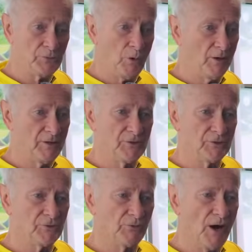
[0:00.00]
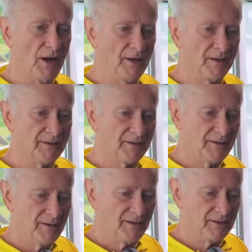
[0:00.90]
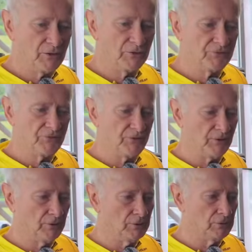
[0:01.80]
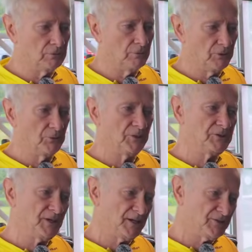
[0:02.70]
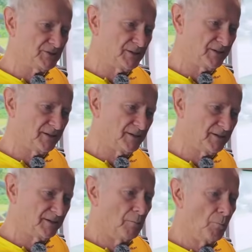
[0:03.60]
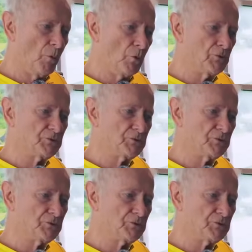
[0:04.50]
just wanted to try it, and could feel when we tested it more